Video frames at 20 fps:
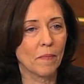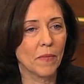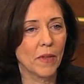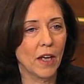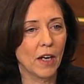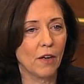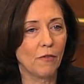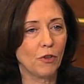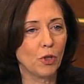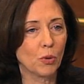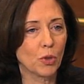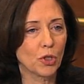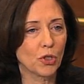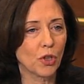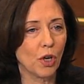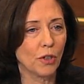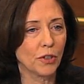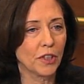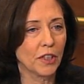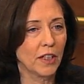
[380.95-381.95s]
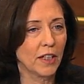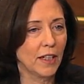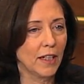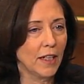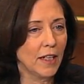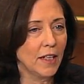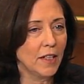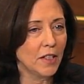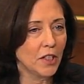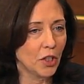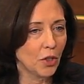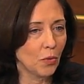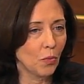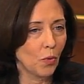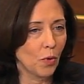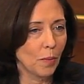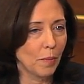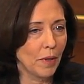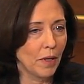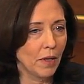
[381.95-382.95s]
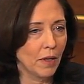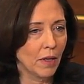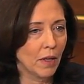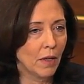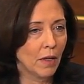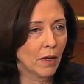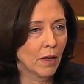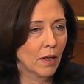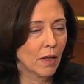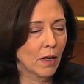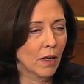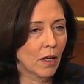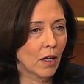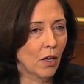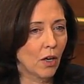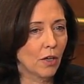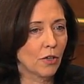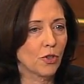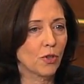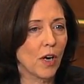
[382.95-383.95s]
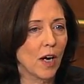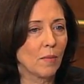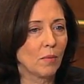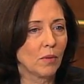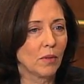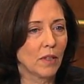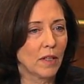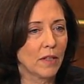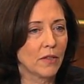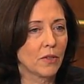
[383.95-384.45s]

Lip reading: that if you assaulted an Indian woman on tribal